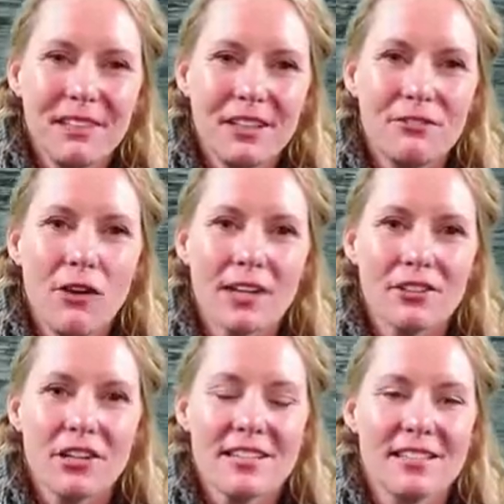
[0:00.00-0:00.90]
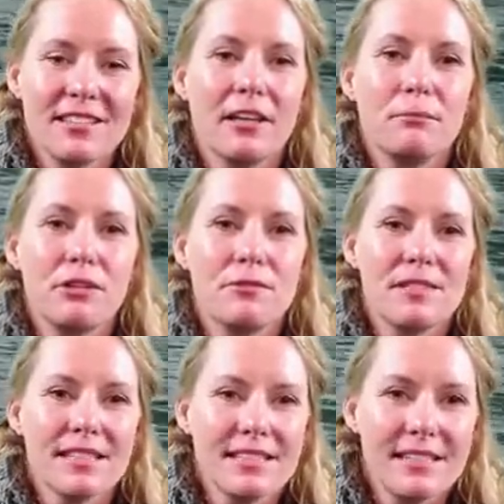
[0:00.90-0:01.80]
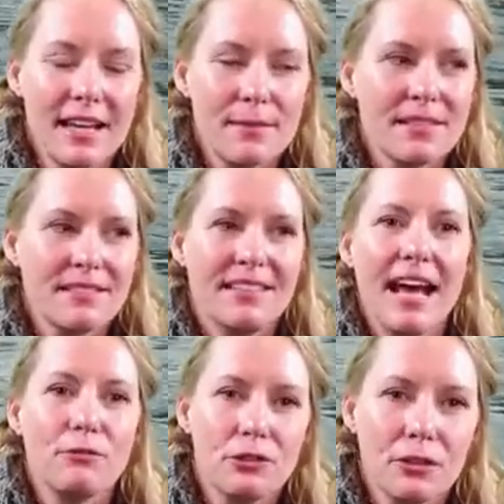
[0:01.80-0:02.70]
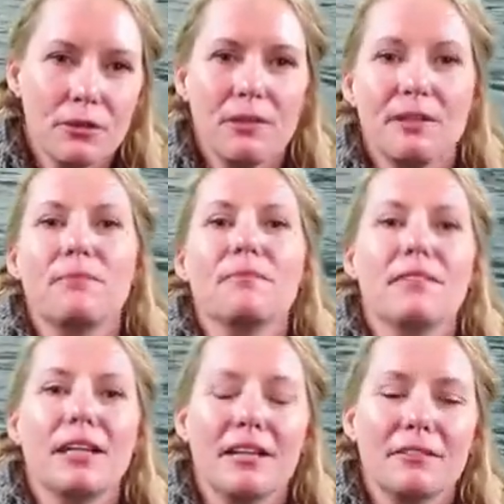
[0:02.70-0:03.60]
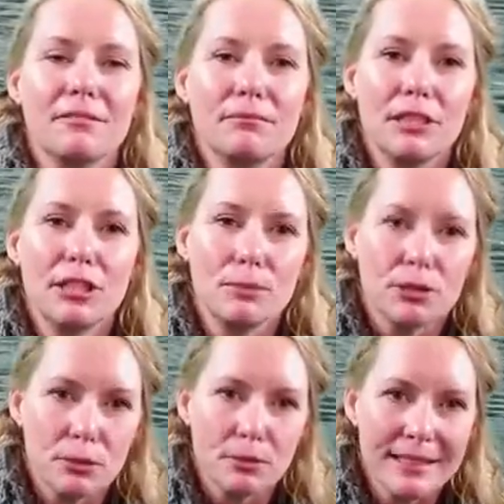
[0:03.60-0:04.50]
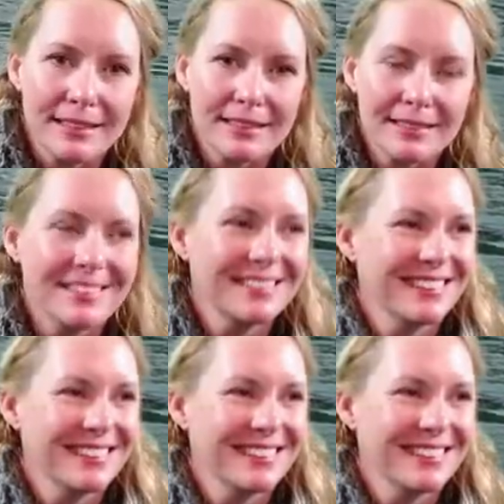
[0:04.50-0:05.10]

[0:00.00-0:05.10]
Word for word: you've walked across a tightrope six times, now do it with, you know, peach bushel baskets.